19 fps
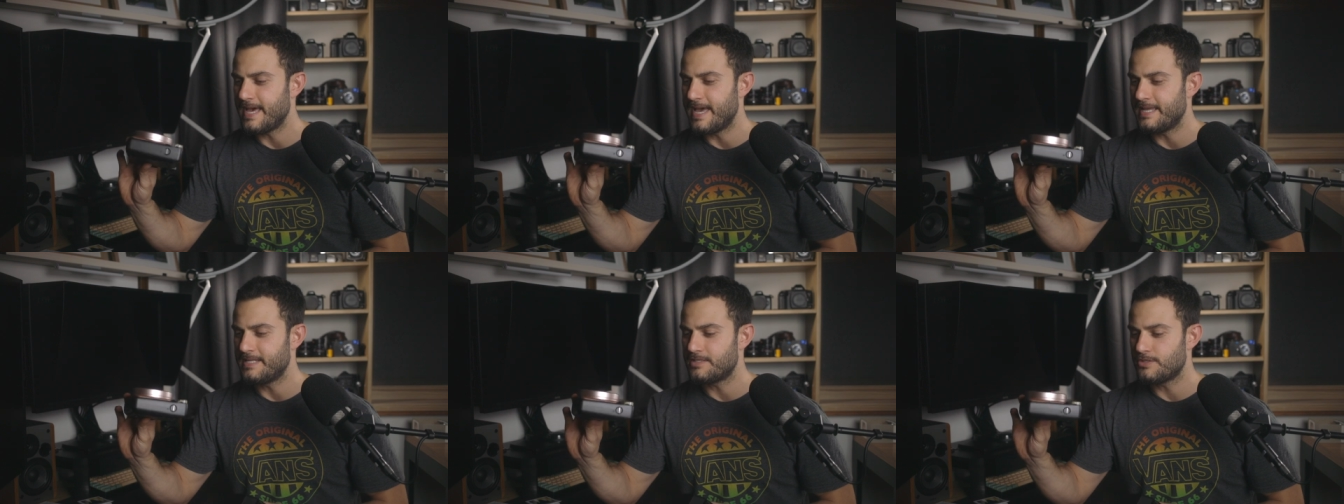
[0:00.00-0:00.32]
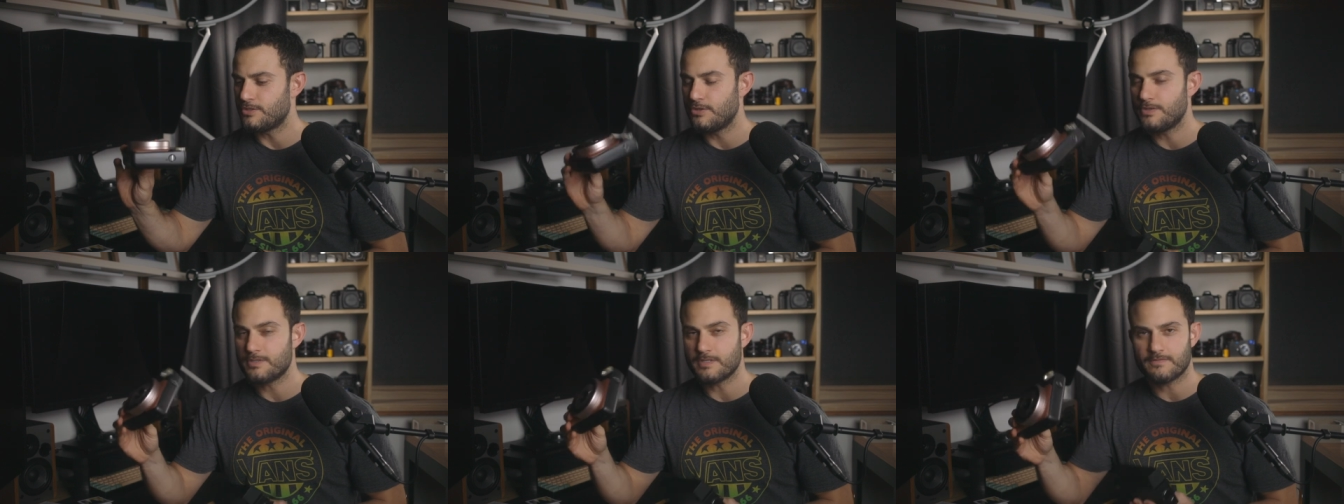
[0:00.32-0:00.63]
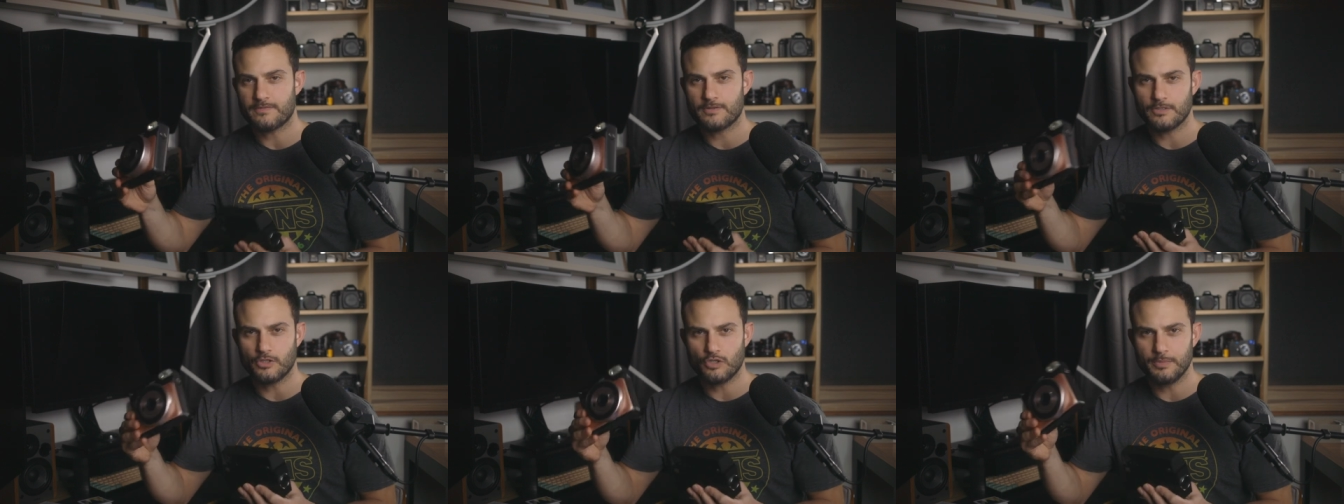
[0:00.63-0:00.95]
and use it
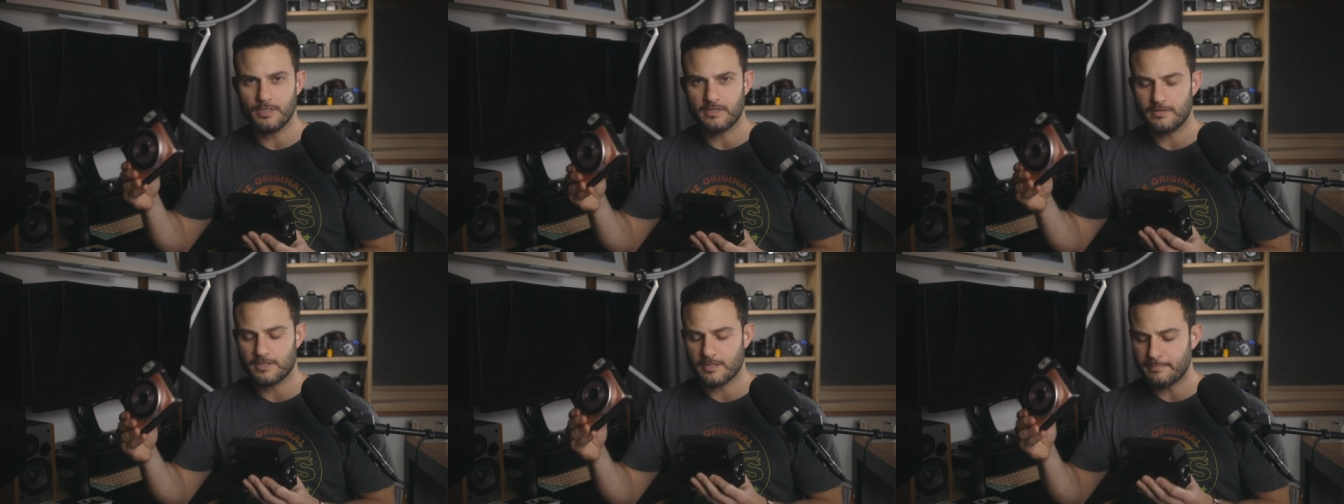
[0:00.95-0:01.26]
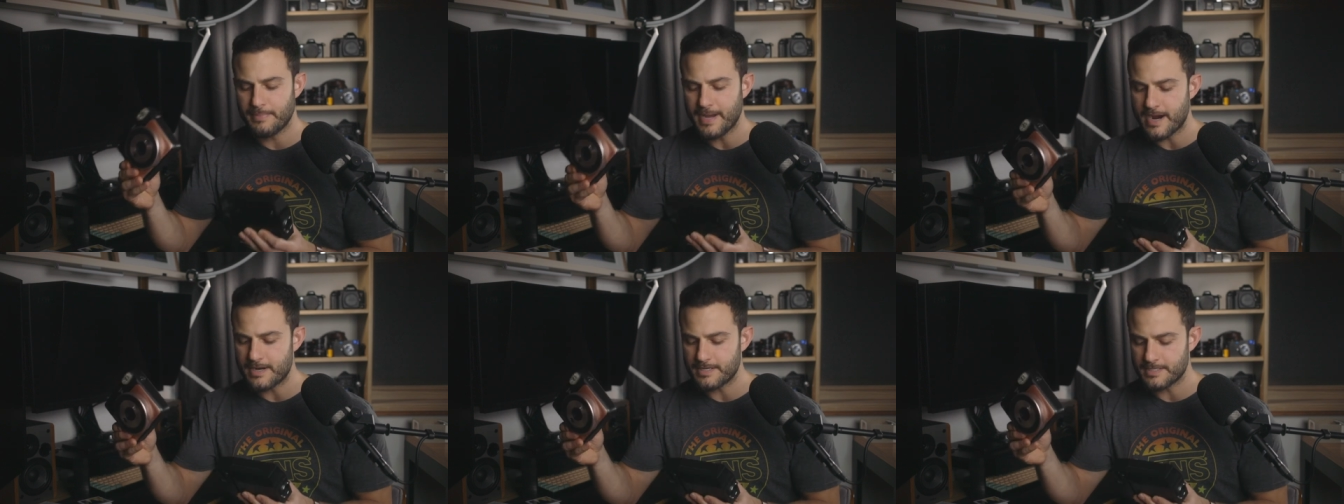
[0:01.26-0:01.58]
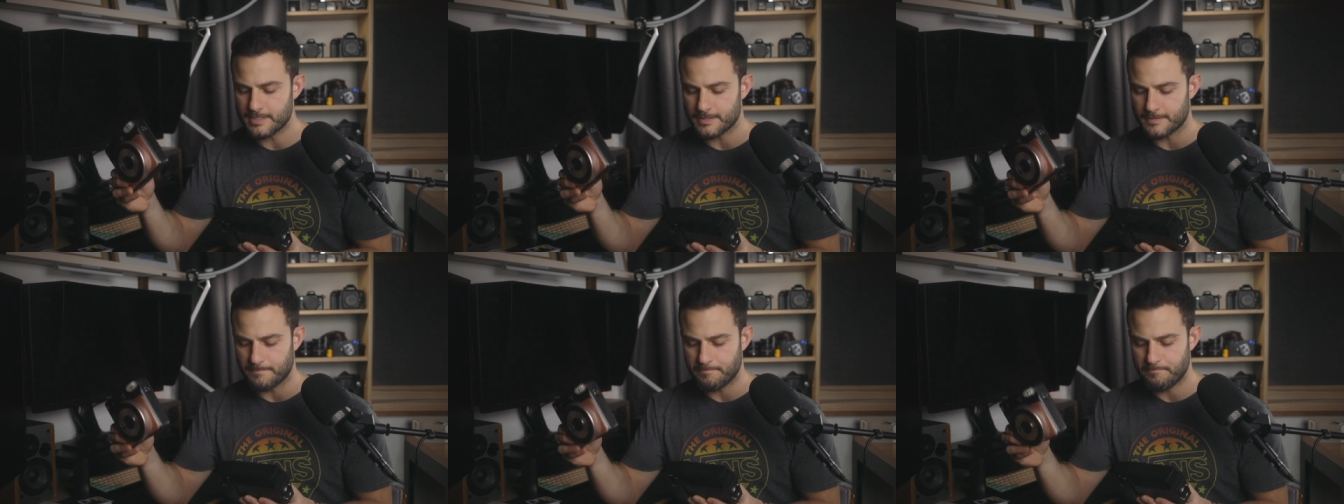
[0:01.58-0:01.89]
for a little bit of a
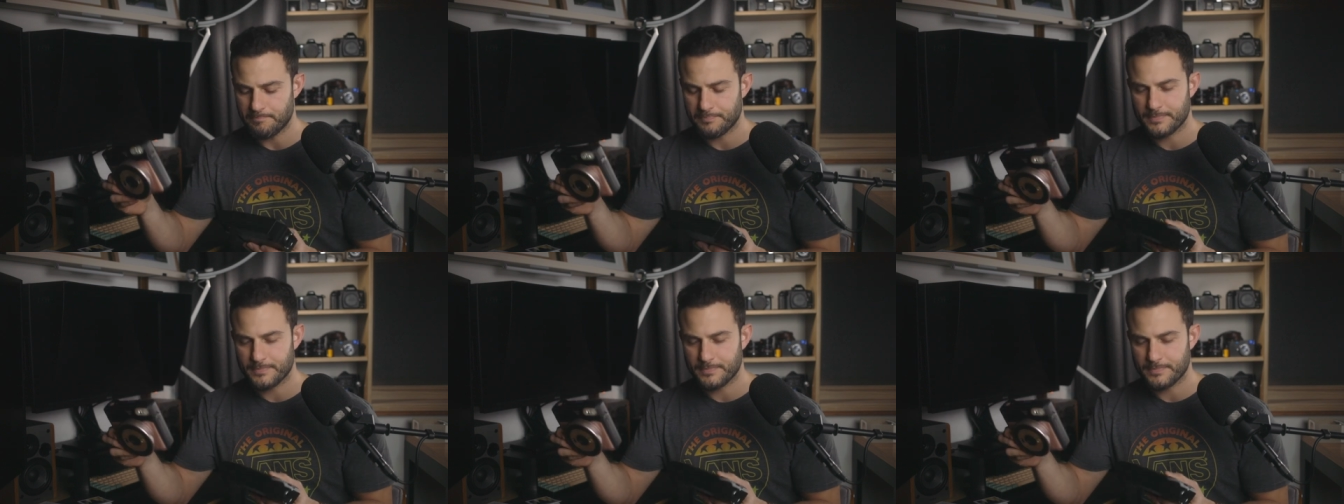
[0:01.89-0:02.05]
comparison.